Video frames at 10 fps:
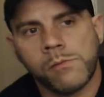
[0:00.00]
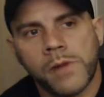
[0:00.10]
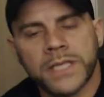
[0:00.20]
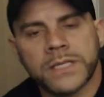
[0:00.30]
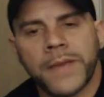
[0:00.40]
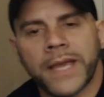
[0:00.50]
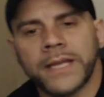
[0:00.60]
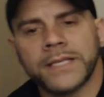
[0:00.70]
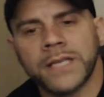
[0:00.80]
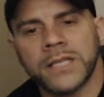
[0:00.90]
It doesn't make
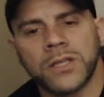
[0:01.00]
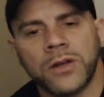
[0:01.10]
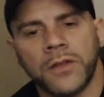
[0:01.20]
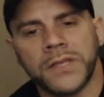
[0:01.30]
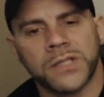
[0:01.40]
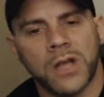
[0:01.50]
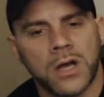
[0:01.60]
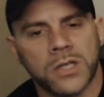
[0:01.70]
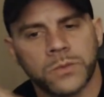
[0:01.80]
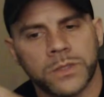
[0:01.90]
any sense on all these
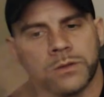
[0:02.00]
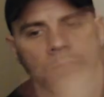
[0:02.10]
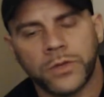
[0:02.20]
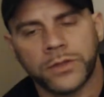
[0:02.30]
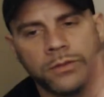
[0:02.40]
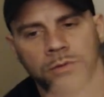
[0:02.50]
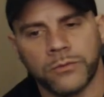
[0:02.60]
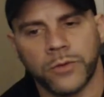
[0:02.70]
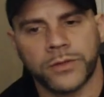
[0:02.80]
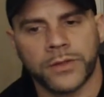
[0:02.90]
laws with with
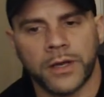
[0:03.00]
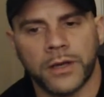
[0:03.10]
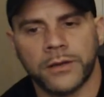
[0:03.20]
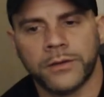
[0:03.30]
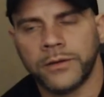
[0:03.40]
with uh